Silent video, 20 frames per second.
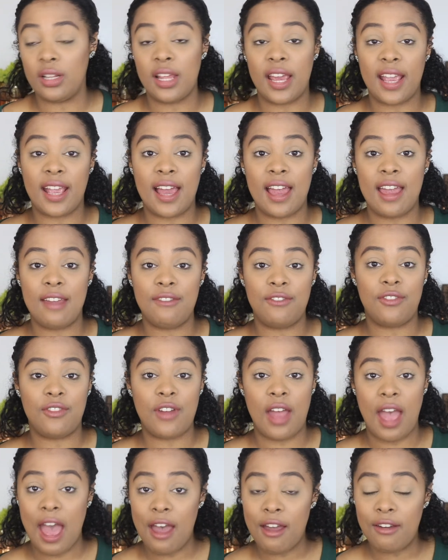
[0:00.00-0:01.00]

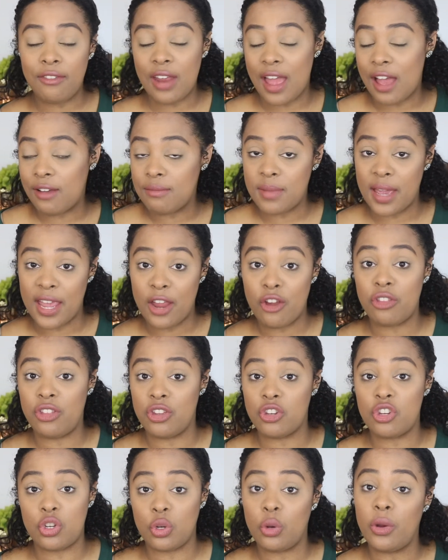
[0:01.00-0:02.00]
I haven't had my hair
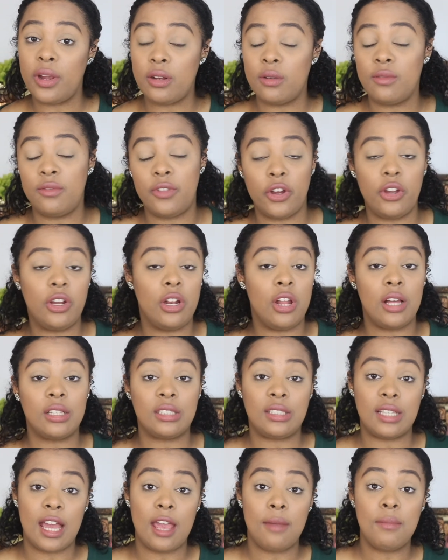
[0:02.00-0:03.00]
this short in a very
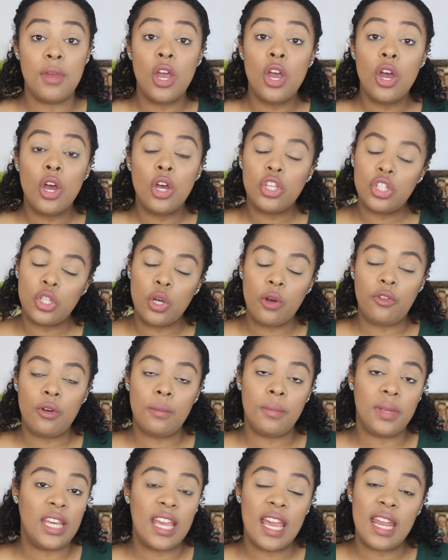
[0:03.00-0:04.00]
long time, so for
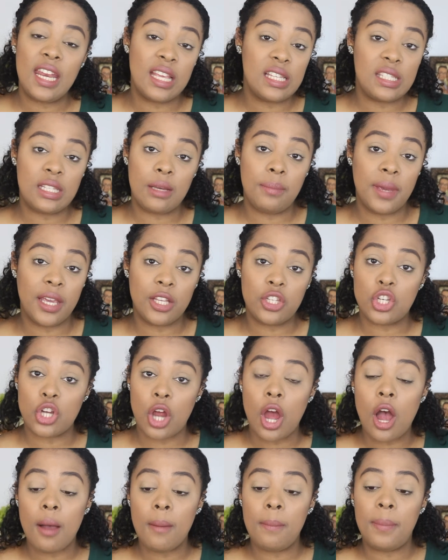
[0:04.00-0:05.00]
me it is a big
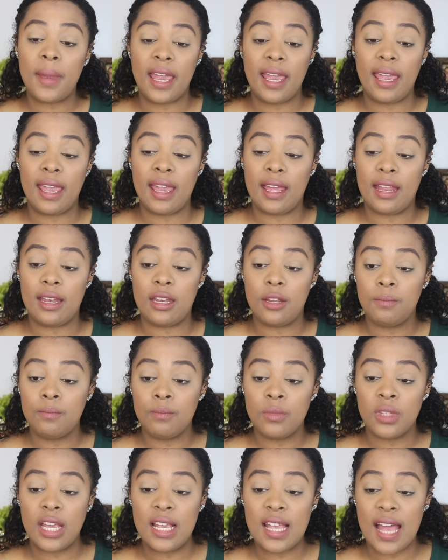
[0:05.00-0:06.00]
chop, and
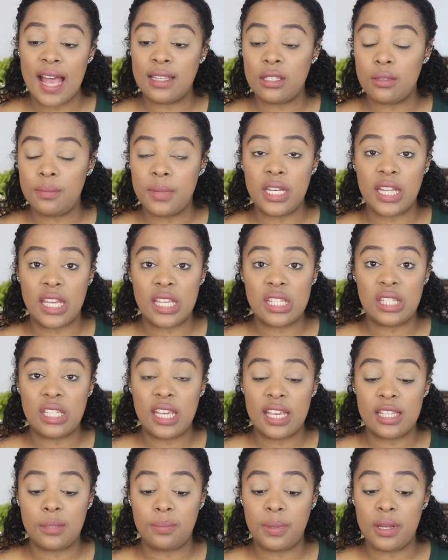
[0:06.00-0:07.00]
it hasn't been
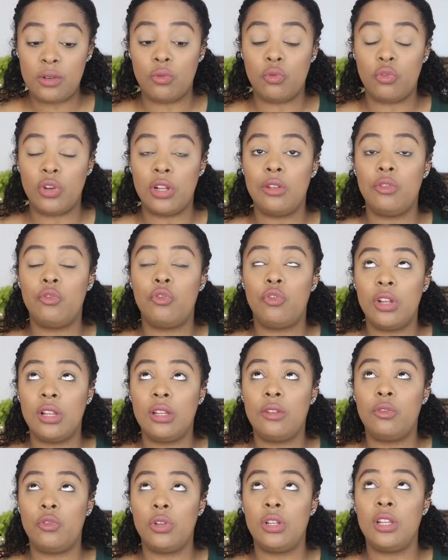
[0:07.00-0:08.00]
easy. It's been really,
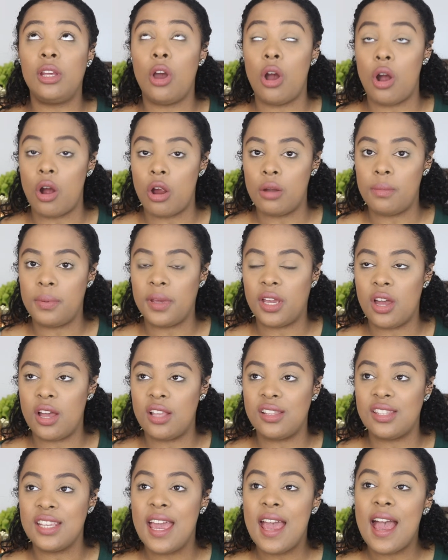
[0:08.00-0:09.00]
really, really hard
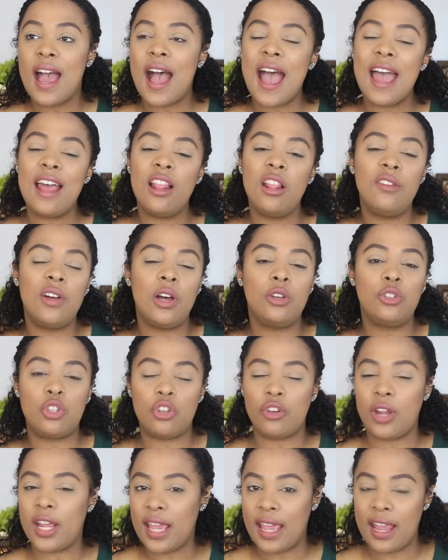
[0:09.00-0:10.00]
because I love how
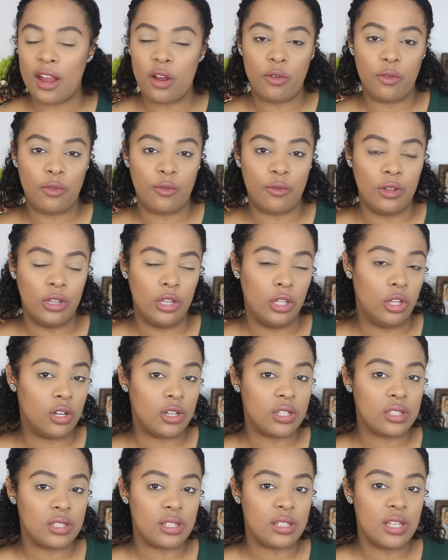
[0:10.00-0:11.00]
straight hair
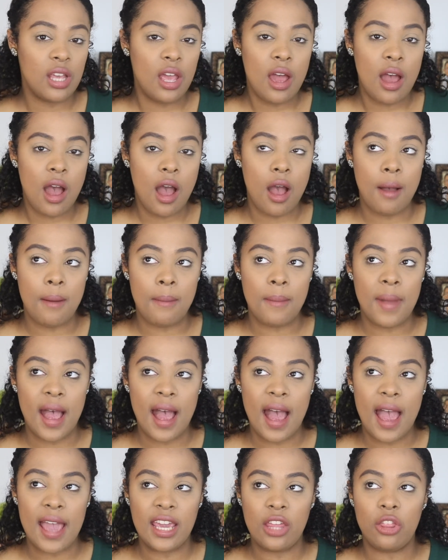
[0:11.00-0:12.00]
looks.
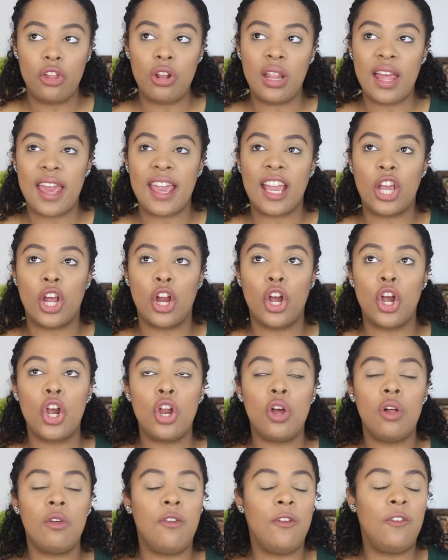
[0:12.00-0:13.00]
I either like
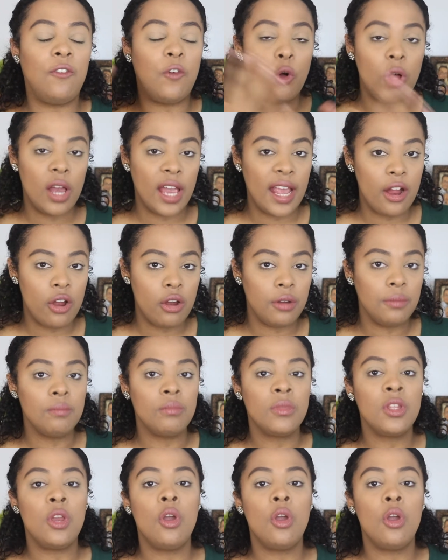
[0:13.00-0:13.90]
curl full hair